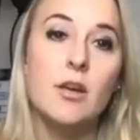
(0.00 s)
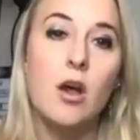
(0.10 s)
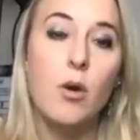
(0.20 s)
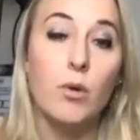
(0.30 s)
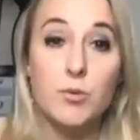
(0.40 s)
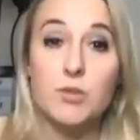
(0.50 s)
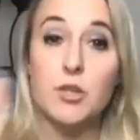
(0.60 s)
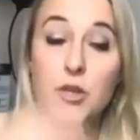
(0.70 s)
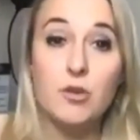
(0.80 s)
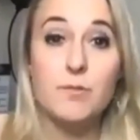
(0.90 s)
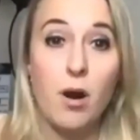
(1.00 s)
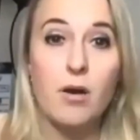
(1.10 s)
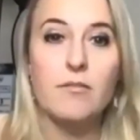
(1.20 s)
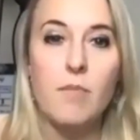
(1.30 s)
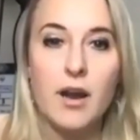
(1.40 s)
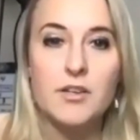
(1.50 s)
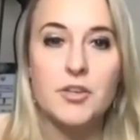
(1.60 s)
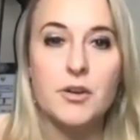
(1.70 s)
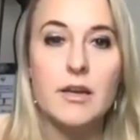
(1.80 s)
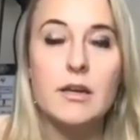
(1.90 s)
which was a huge part of my
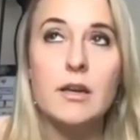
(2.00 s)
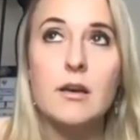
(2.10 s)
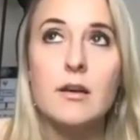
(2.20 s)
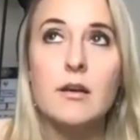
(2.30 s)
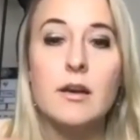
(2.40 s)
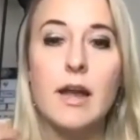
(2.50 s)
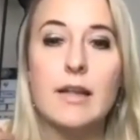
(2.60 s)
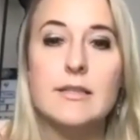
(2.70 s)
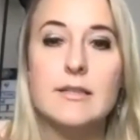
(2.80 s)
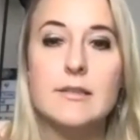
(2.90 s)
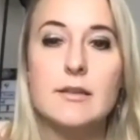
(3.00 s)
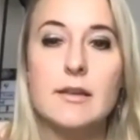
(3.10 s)
journey, it's